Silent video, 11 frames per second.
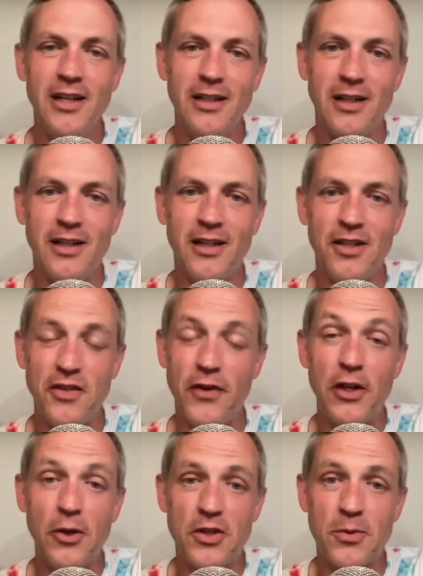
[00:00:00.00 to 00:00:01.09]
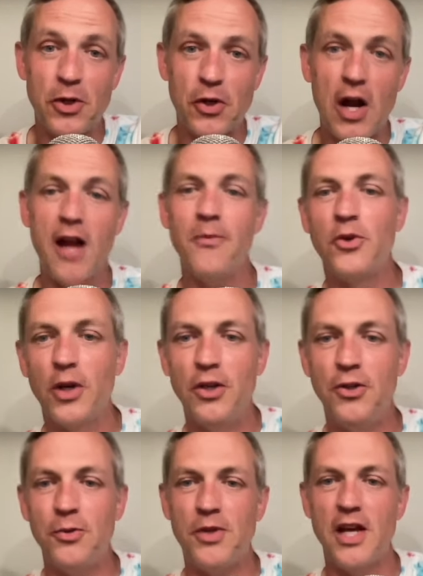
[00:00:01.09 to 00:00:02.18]
uh, this video and subscribe to our
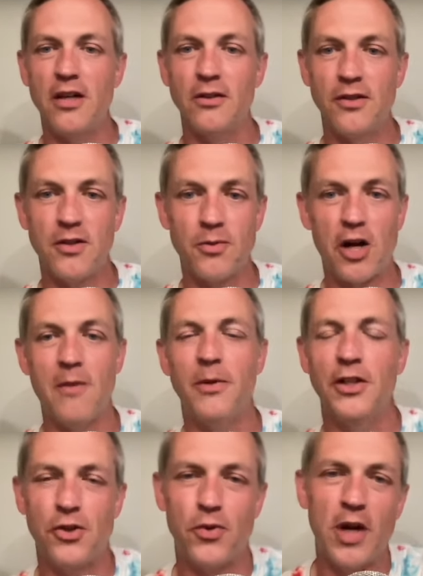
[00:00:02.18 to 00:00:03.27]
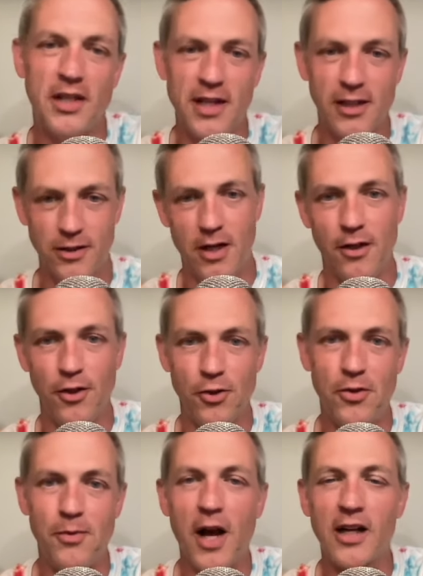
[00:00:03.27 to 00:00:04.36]
YouTube channel. Subscribe button's right down there.
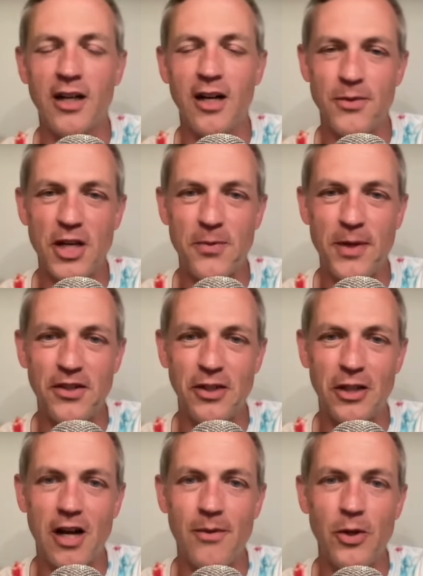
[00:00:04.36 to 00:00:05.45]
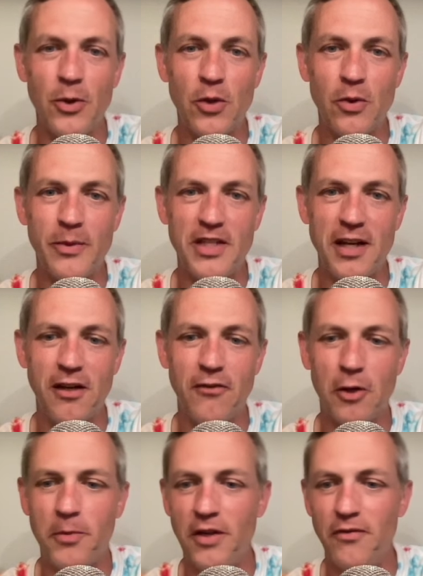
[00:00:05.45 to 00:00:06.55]
YouTube.com slash pantherlair.com. That way you won't miss any of
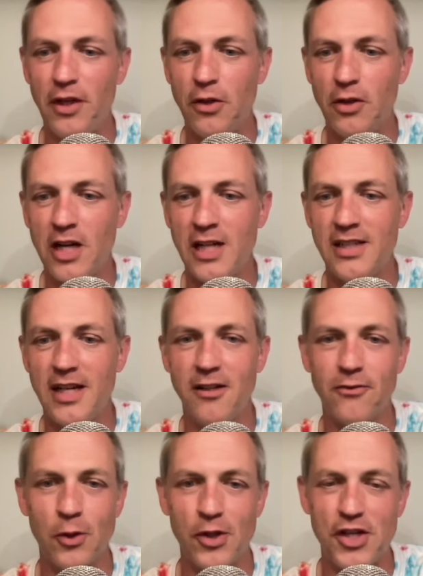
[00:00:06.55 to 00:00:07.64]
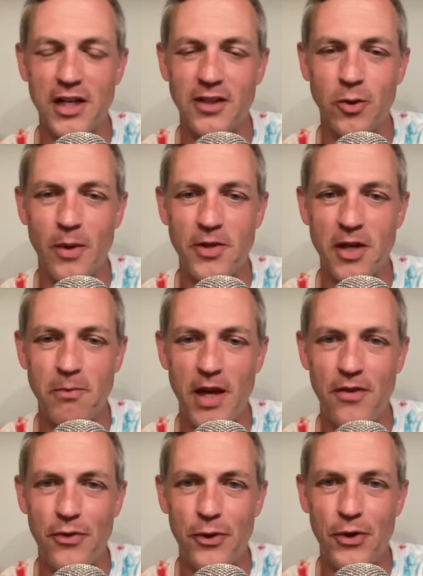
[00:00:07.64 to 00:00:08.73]
our Pitt video content. And of course, check out the website
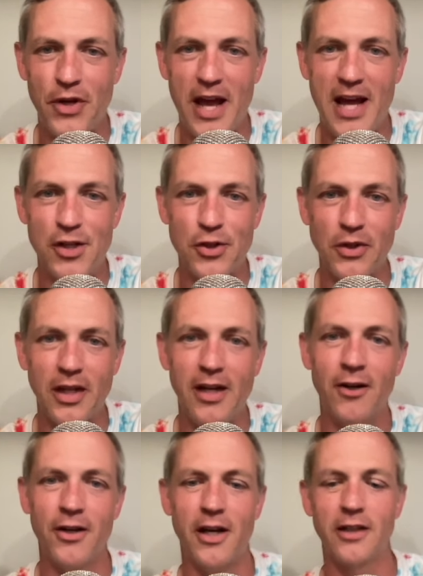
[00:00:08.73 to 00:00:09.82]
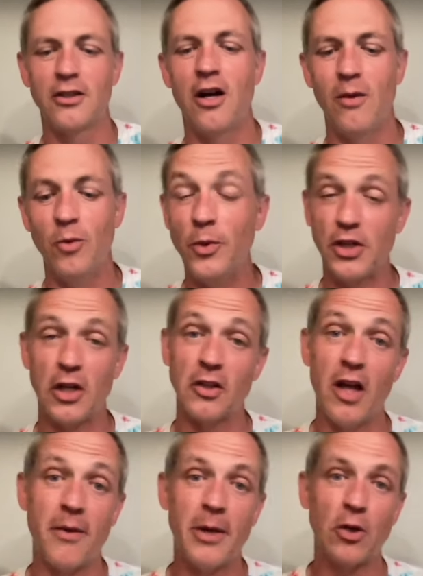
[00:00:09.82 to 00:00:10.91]
panther-lair.com. We'll be talking a
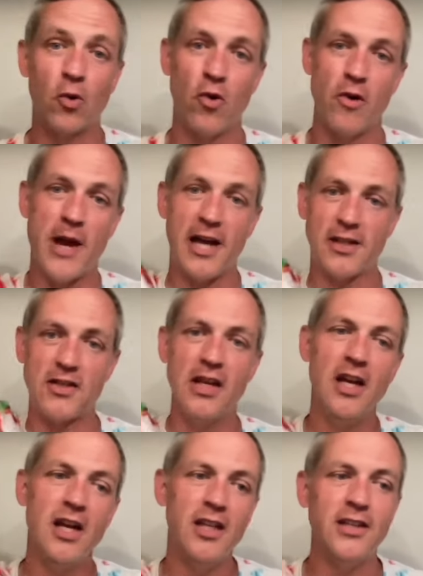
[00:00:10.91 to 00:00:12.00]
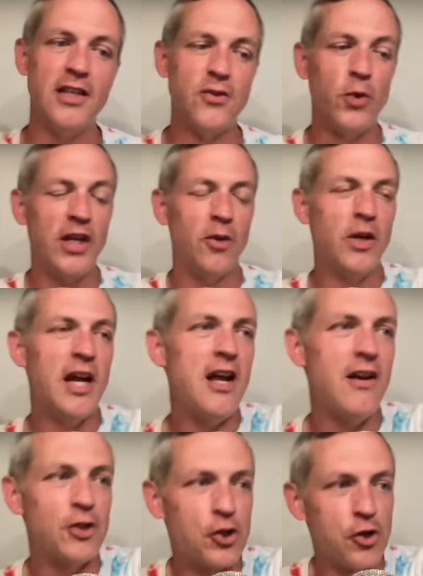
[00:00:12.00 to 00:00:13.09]
lot about quarterbacks this week. And we kind of
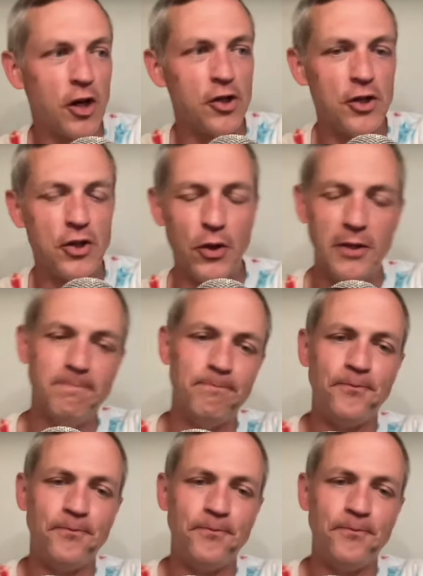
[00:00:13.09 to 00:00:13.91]
have a structure to it.